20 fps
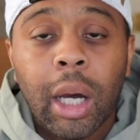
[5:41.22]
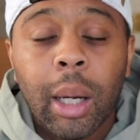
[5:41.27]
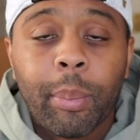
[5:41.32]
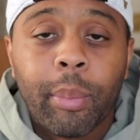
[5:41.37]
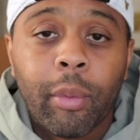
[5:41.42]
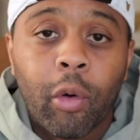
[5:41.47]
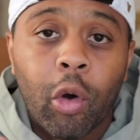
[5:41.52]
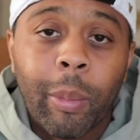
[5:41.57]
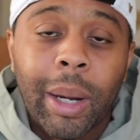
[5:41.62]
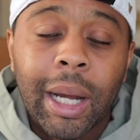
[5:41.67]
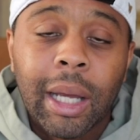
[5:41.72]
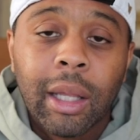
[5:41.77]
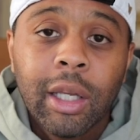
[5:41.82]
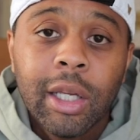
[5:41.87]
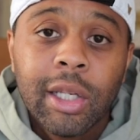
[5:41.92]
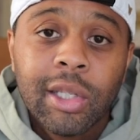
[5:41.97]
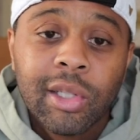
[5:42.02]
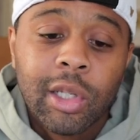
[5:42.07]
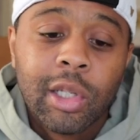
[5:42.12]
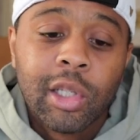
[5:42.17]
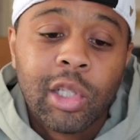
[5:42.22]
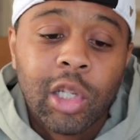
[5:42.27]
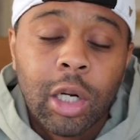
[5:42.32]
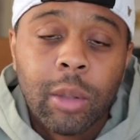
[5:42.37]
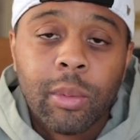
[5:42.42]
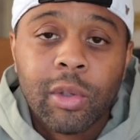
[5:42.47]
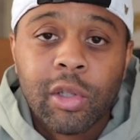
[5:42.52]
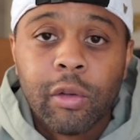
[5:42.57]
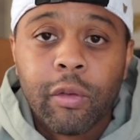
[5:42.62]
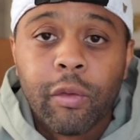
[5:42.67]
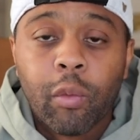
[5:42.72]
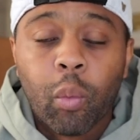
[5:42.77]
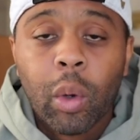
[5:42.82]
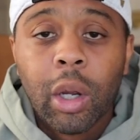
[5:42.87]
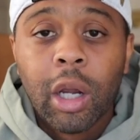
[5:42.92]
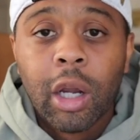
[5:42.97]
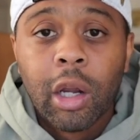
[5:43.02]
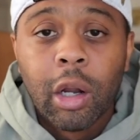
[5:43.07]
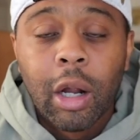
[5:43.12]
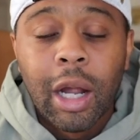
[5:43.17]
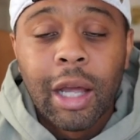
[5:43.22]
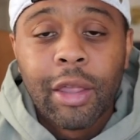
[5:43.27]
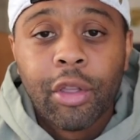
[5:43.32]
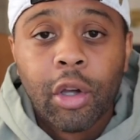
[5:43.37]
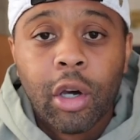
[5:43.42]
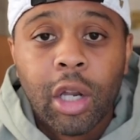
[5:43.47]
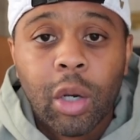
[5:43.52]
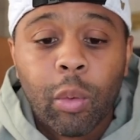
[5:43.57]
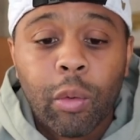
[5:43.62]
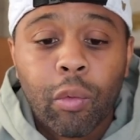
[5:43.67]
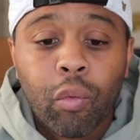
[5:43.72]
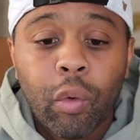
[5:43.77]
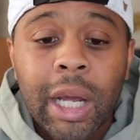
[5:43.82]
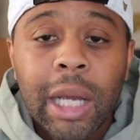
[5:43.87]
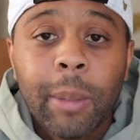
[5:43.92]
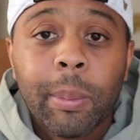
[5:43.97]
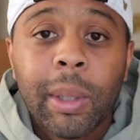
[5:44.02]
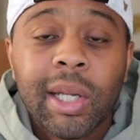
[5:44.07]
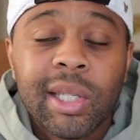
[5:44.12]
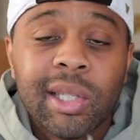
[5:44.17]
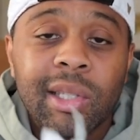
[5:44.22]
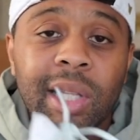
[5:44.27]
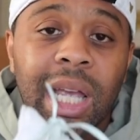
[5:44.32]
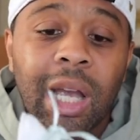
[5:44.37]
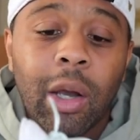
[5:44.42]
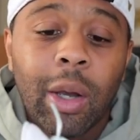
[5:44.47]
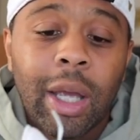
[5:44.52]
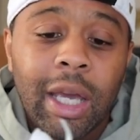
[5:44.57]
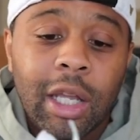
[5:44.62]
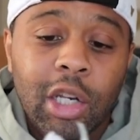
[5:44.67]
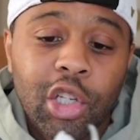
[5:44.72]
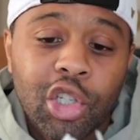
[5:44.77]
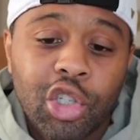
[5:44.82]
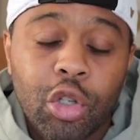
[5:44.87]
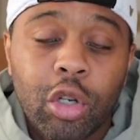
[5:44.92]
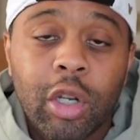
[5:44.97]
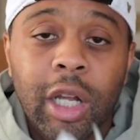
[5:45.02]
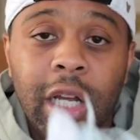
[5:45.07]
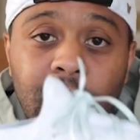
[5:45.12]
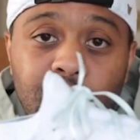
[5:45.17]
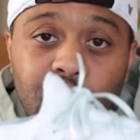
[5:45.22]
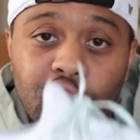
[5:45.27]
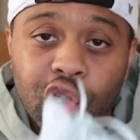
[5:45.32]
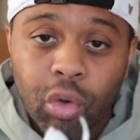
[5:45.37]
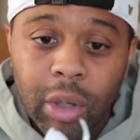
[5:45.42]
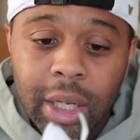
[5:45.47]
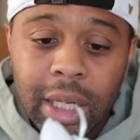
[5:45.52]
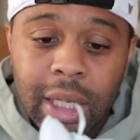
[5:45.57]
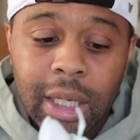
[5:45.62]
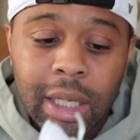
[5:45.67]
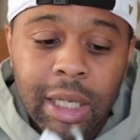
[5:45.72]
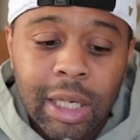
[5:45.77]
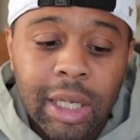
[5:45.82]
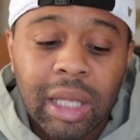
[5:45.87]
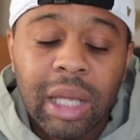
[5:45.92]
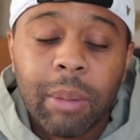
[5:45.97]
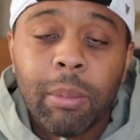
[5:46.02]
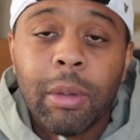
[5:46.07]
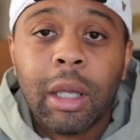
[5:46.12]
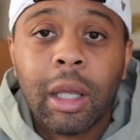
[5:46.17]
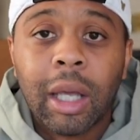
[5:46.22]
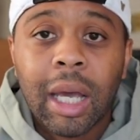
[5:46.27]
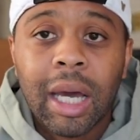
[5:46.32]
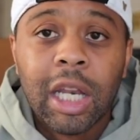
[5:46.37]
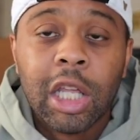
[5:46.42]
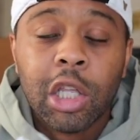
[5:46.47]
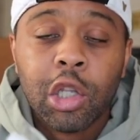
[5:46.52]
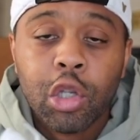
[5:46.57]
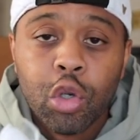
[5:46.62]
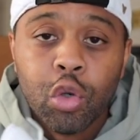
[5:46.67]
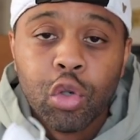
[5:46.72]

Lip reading: up on my list in terms of where I thought it would rank, because now I had a shoe that I could train in to get me kind of